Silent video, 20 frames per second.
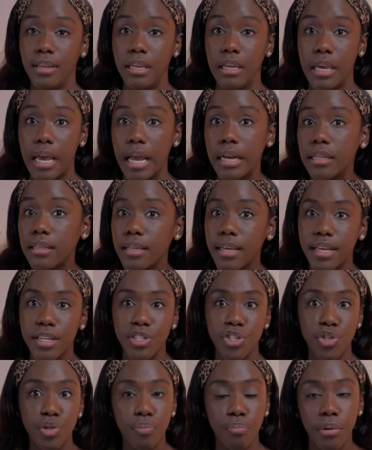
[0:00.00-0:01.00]
get the
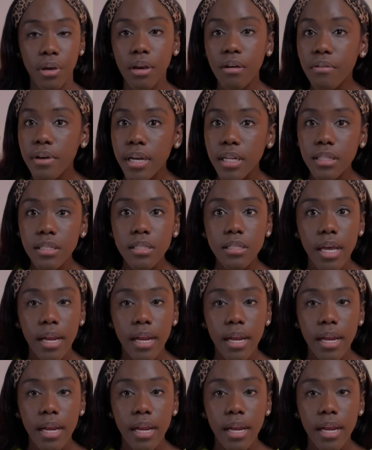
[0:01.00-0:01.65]
experience,